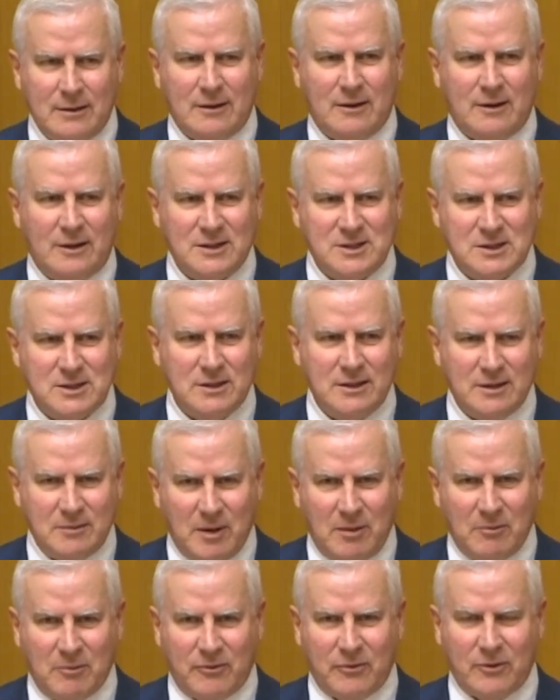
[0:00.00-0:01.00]
see the
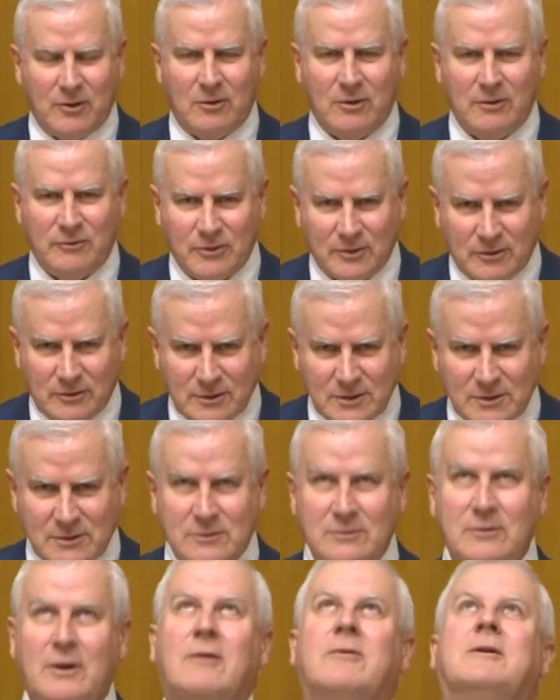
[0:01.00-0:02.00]
member for Griffith just
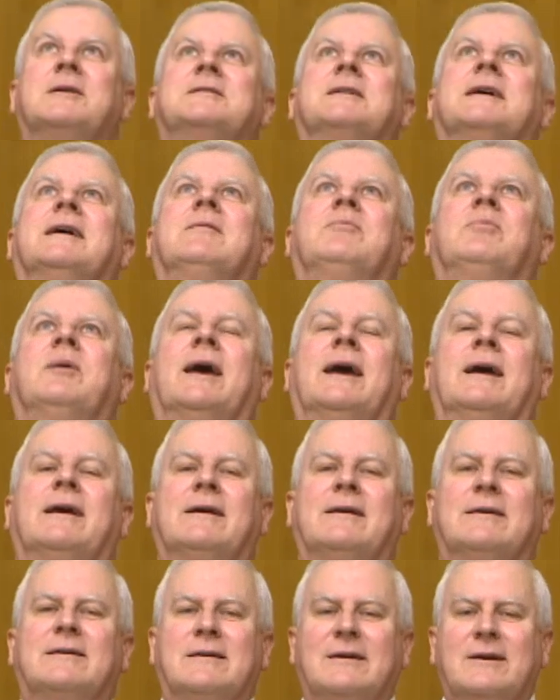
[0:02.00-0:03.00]
throw his head back
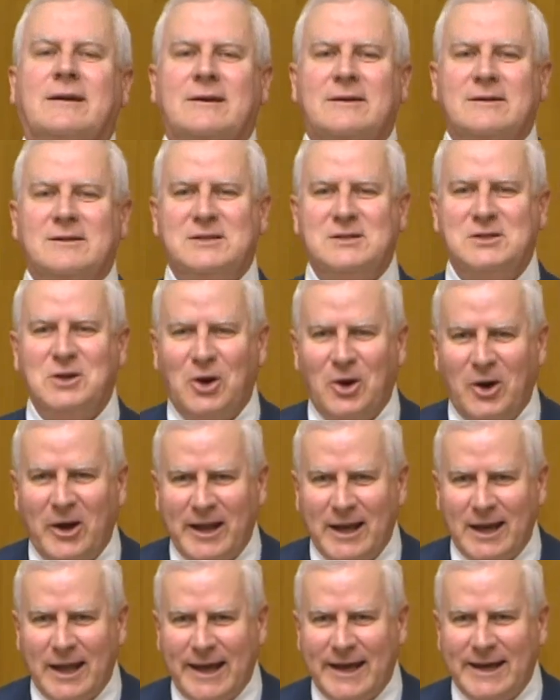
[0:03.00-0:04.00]
and sigh
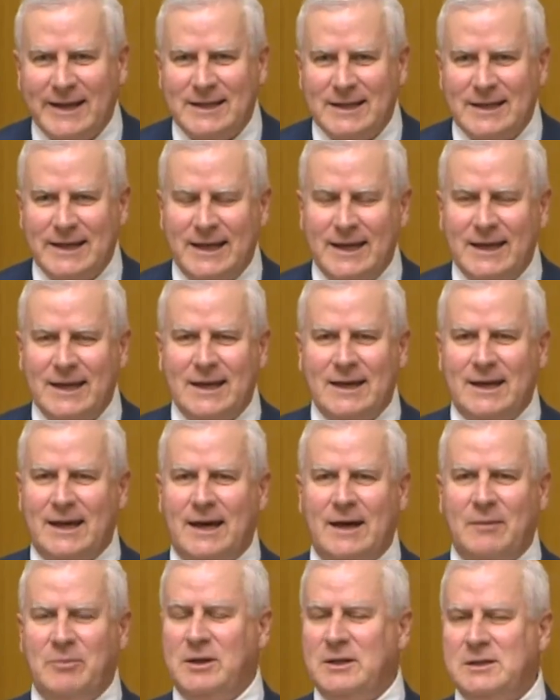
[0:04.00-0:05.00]
loudly,
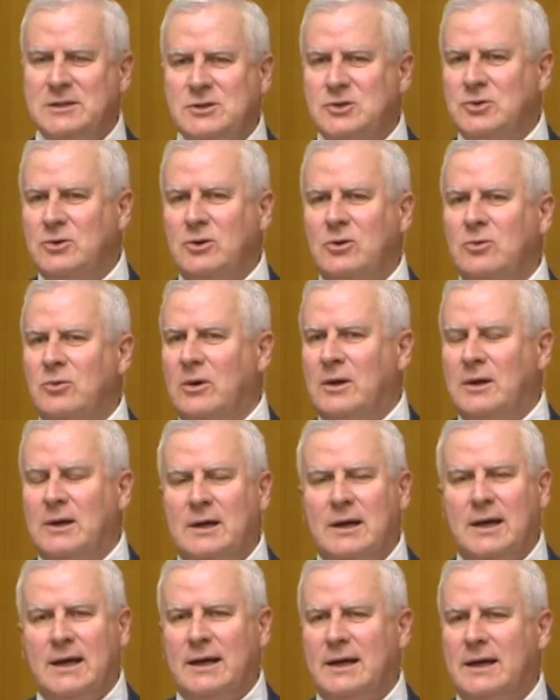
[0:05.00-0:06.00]
but it's true.
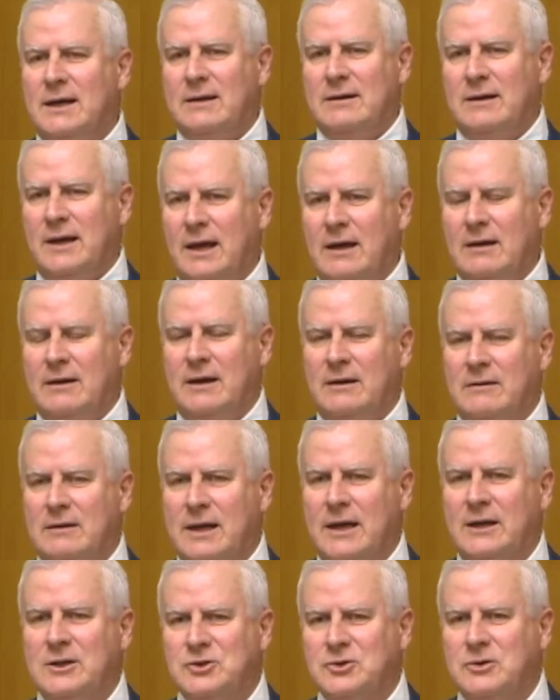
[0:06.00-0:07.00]
Our
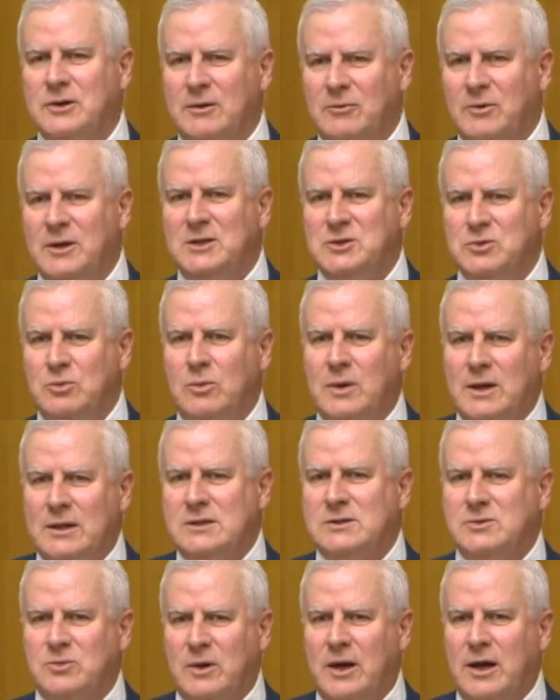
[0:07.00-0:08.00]
country, which
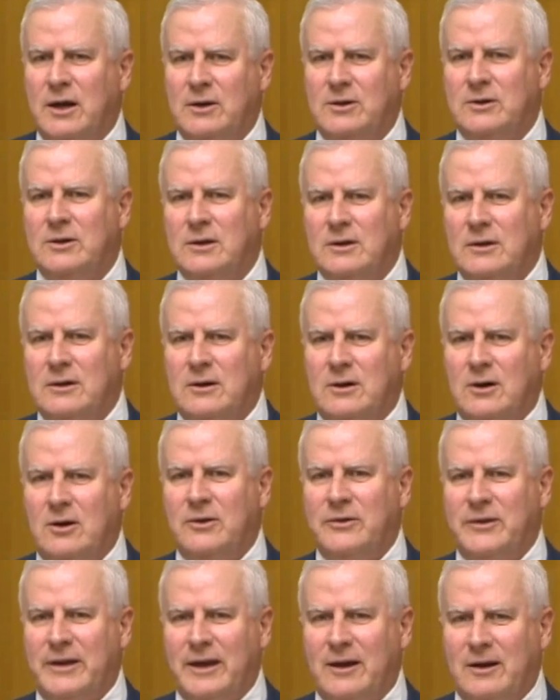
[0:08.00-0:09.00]
once rode
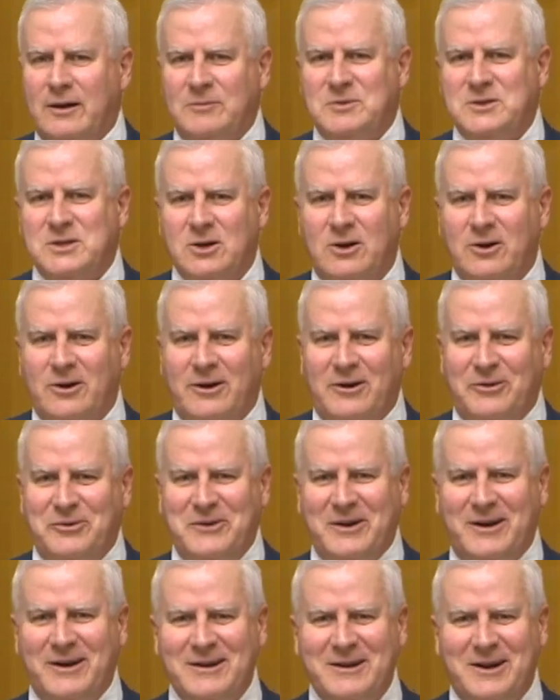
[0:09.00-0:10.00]
on the, and I'm sorry,
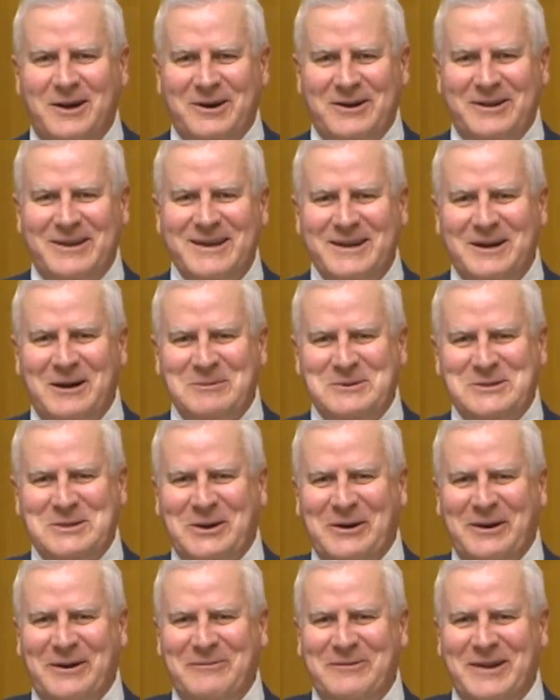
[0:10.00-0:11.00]

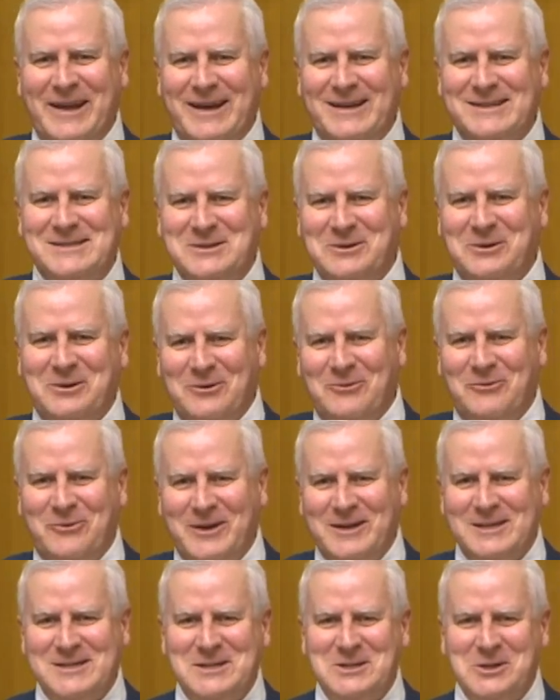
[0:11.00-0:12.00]
I've now sort
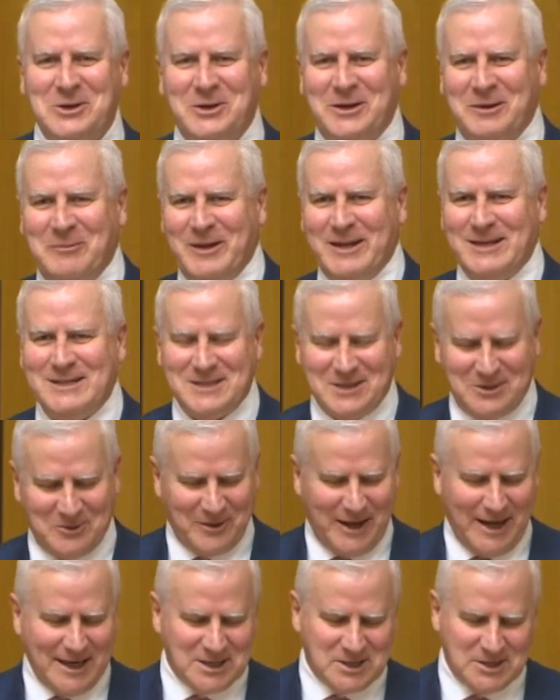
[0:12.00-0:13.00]
of stirred him into
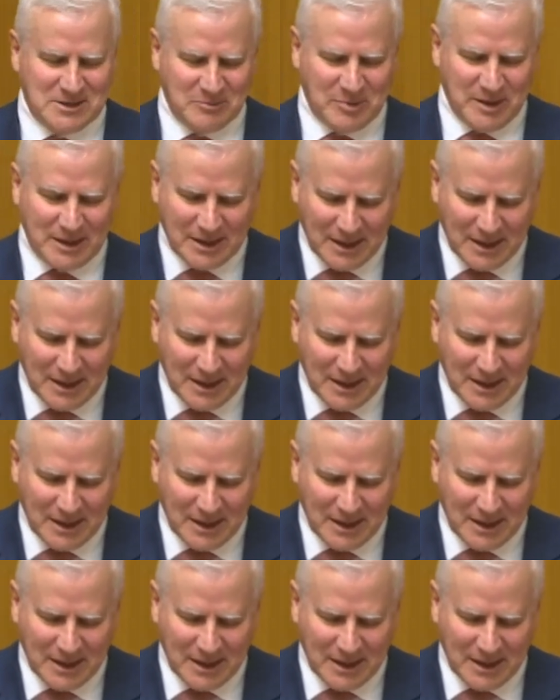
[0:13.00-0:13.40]
action, but